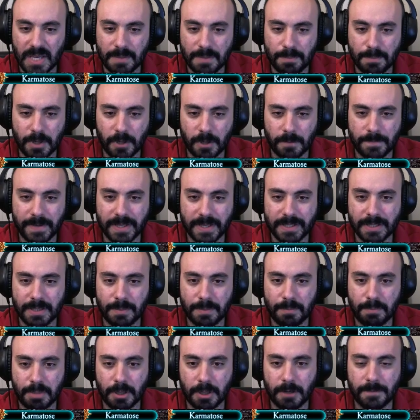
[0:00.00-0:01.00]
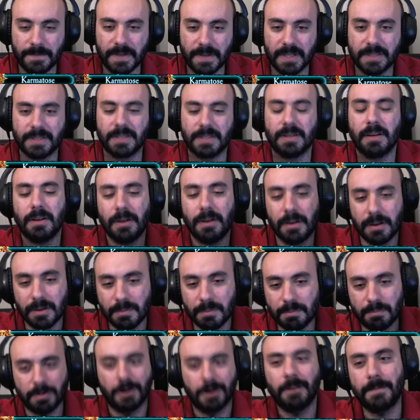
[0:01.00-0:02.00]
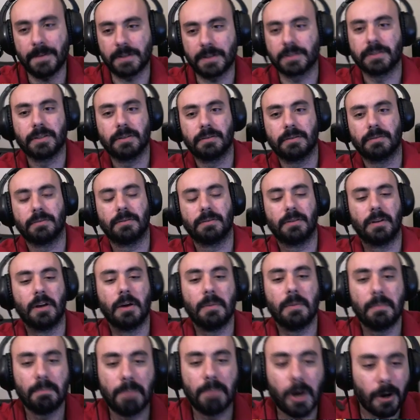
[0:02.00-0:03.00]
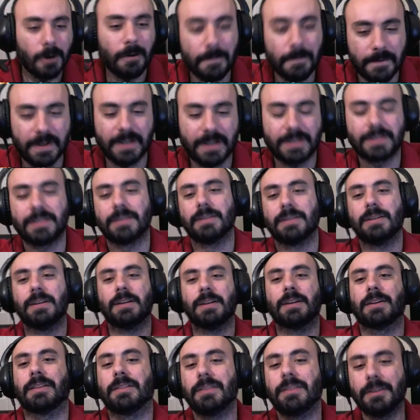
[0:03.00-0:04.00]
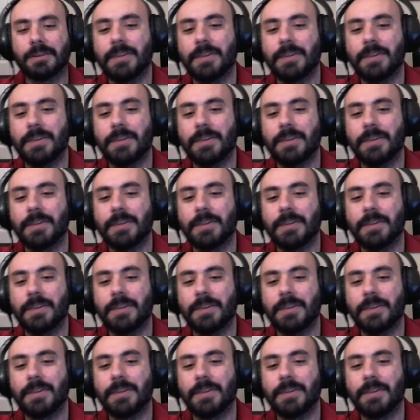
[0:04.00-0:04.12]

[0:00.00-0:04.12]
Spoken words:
Perfect, perfect, perfect, perfect. Look